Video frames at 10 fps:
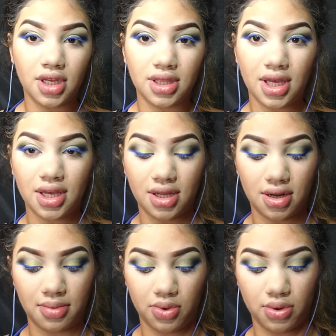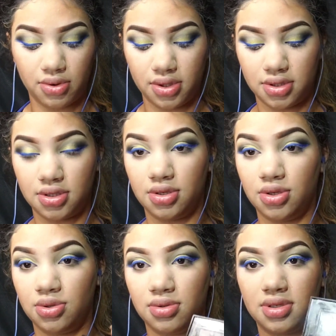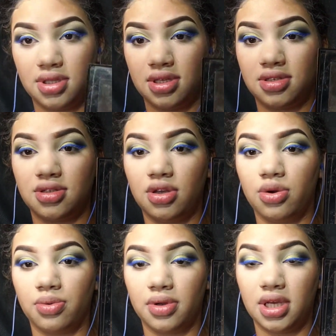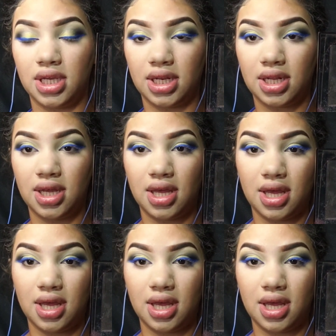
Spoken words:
And then I'm going to use this green